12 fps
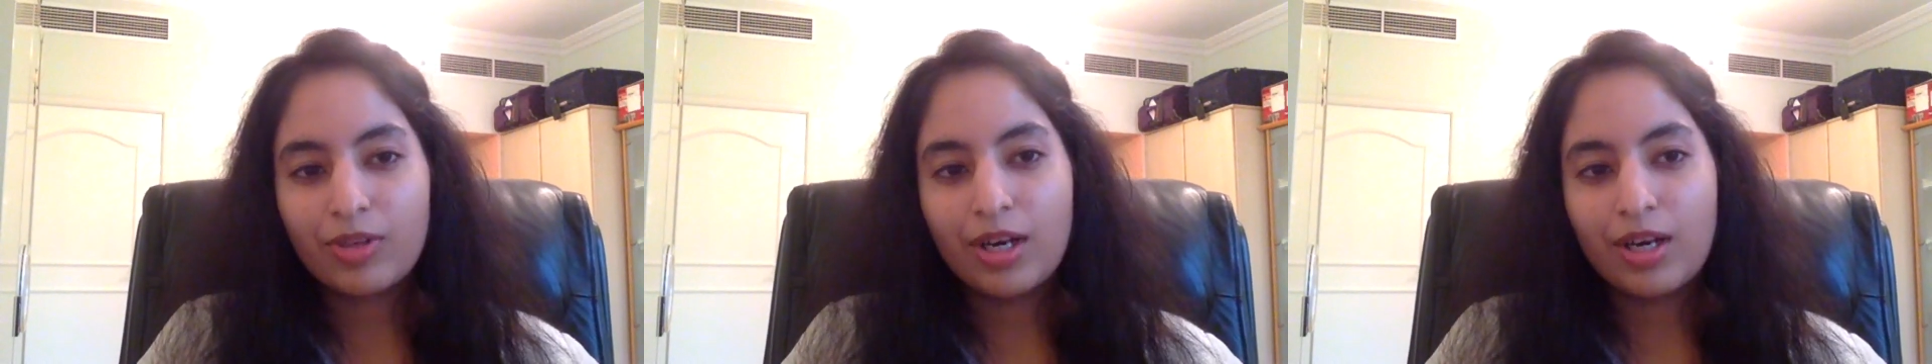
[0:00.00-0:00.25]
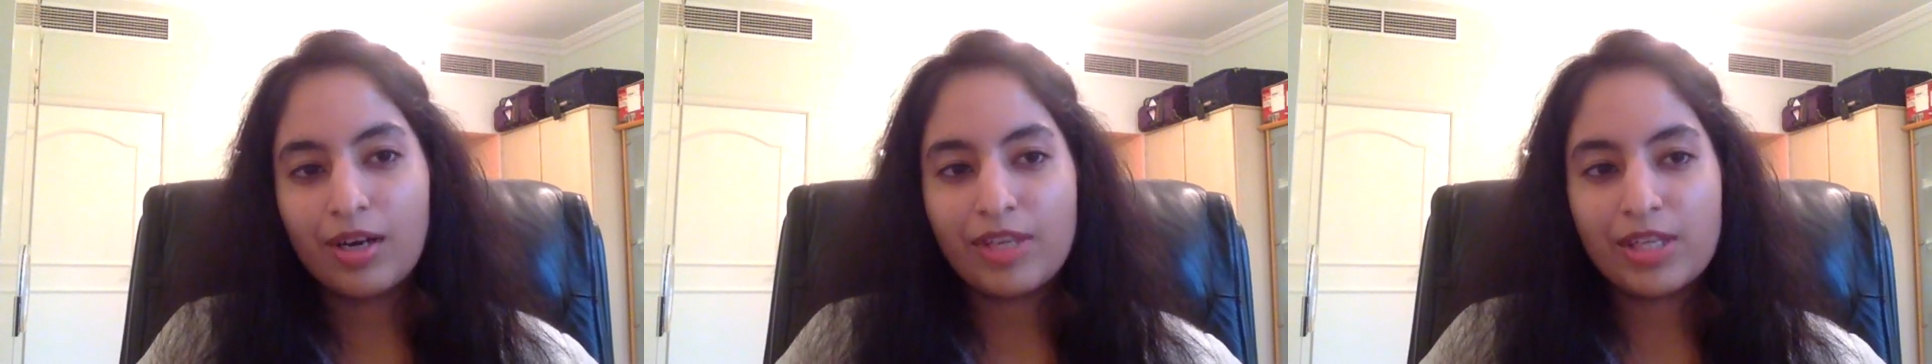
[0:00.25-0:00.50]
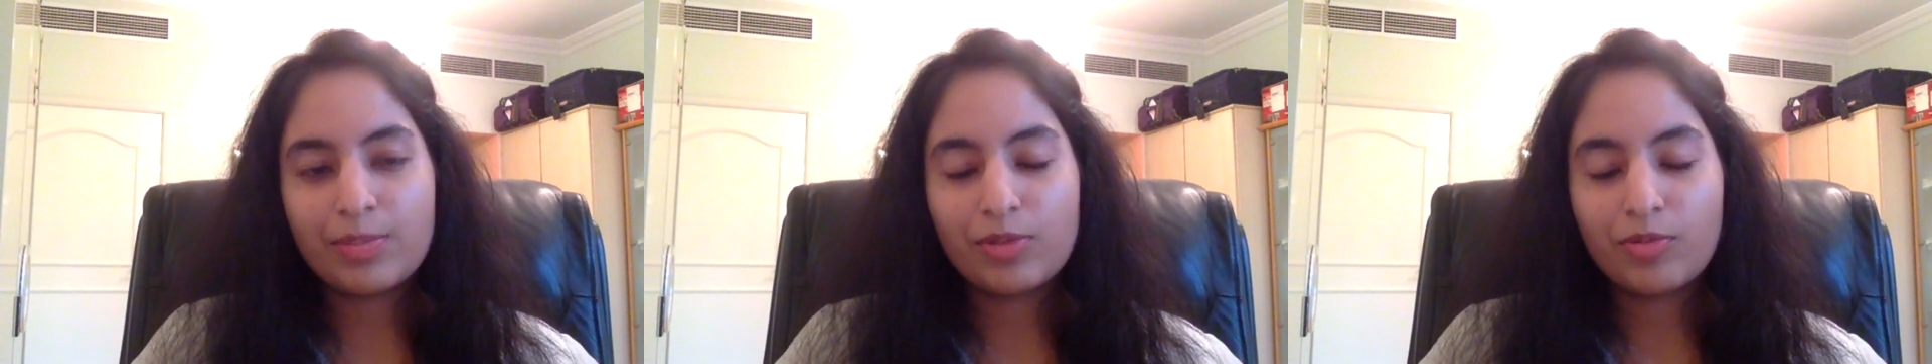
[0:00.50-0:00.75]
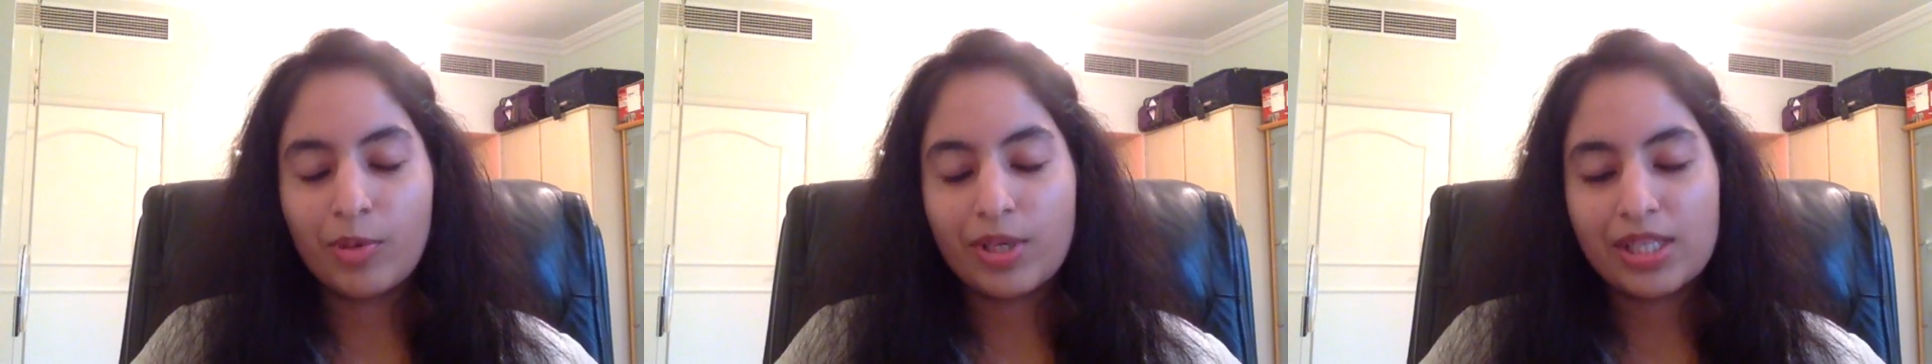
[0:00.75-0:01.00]

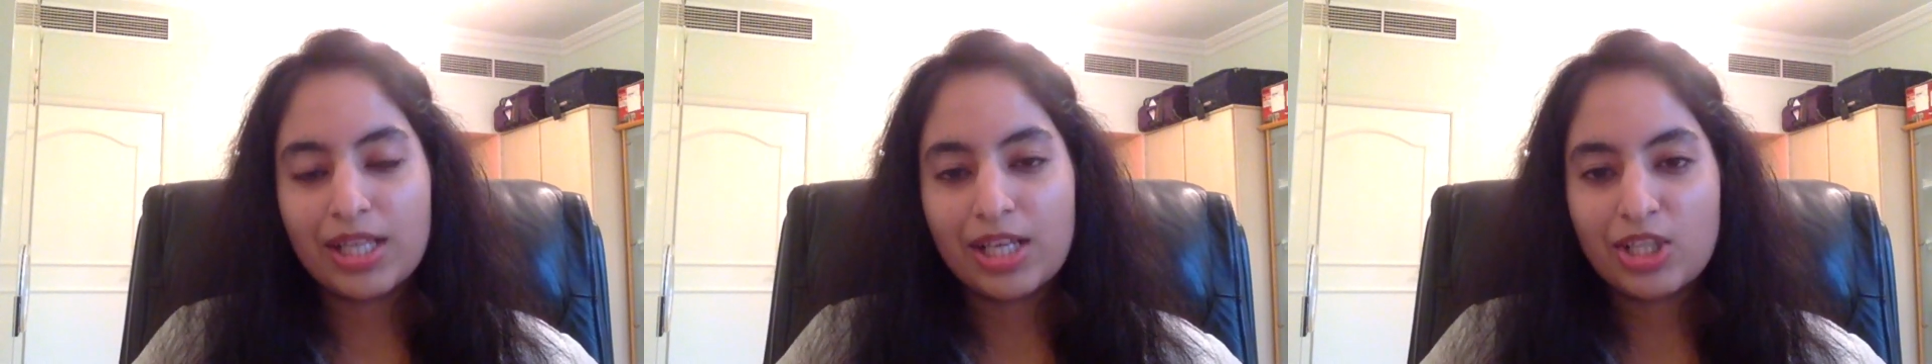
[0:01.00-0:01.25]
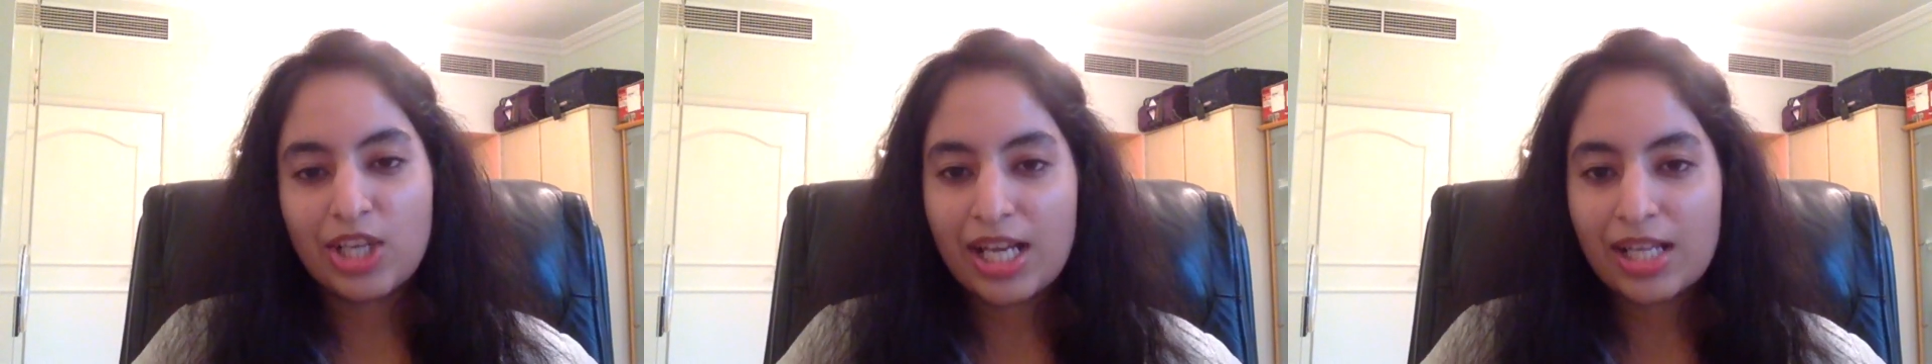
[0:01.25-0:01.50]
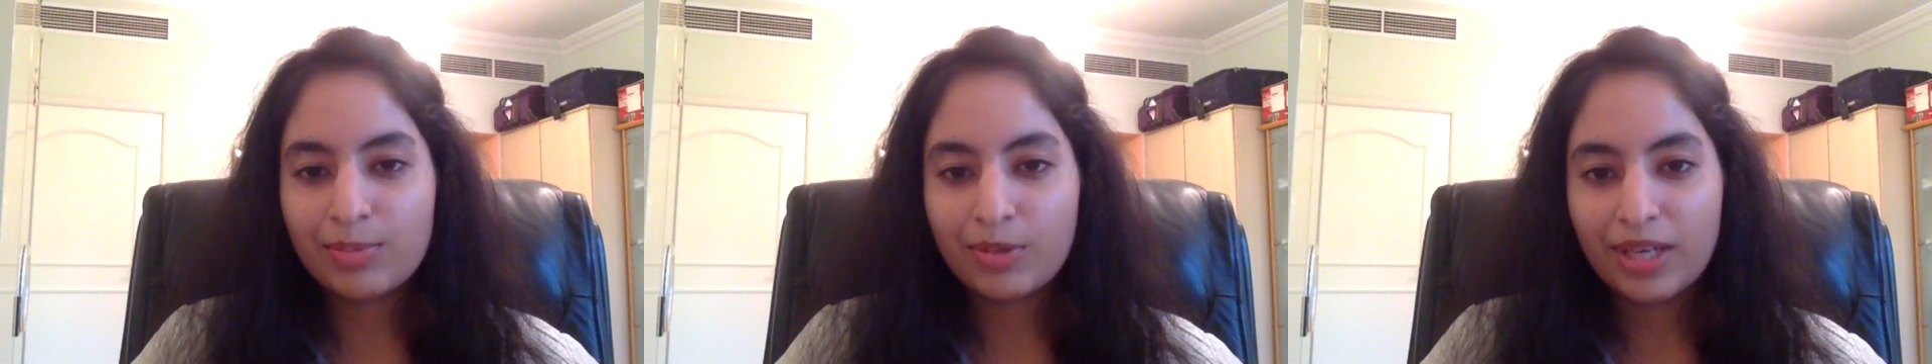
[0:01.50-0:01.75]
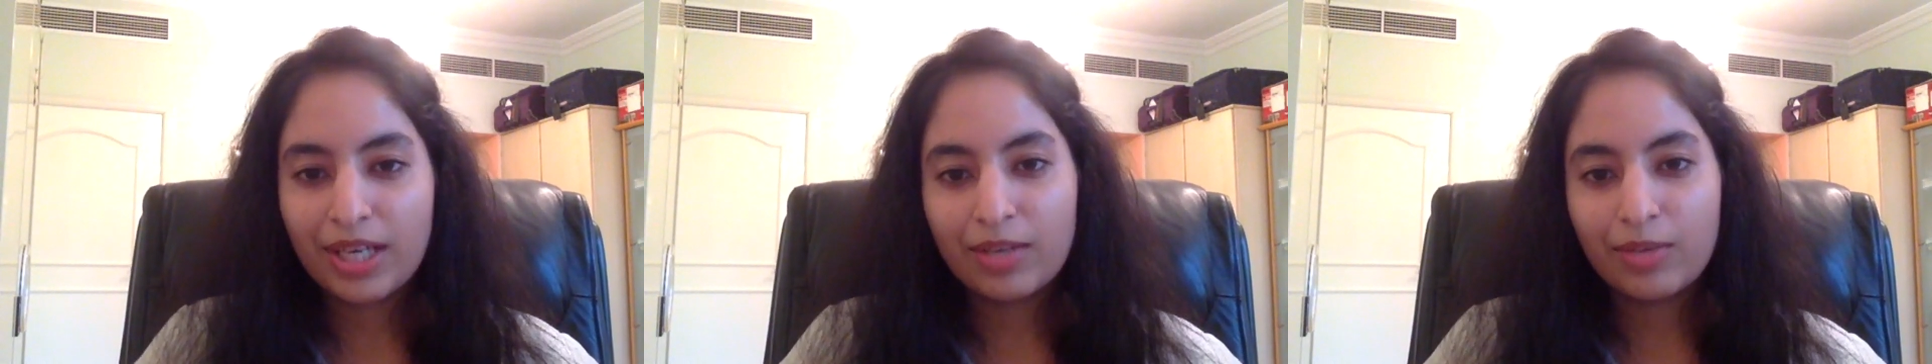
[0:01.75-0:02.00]

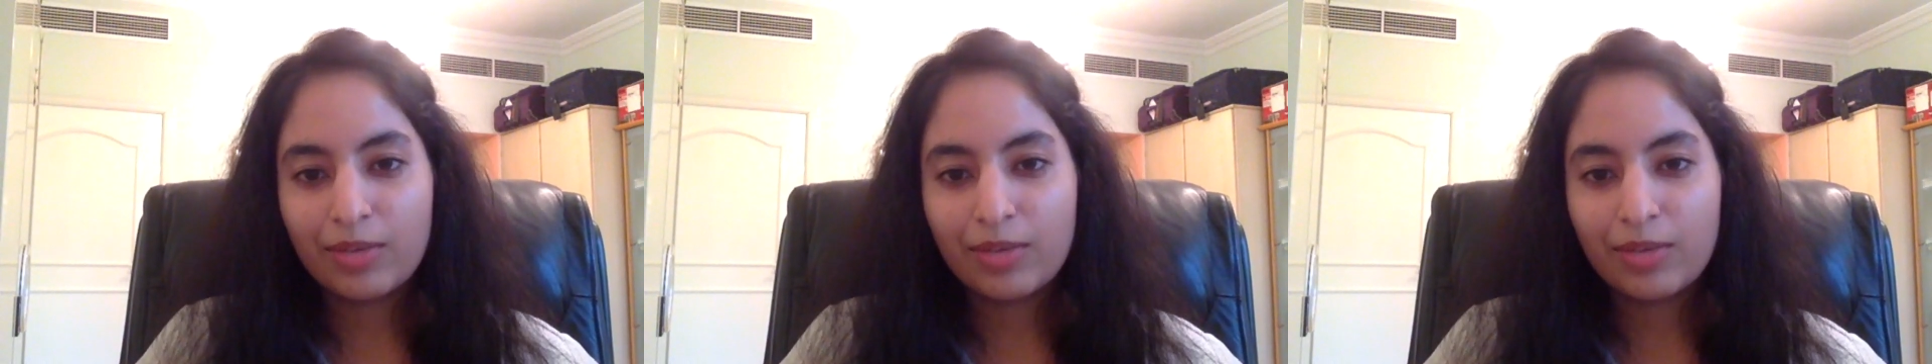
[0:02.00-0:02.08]
Facebook.com/Aspirate.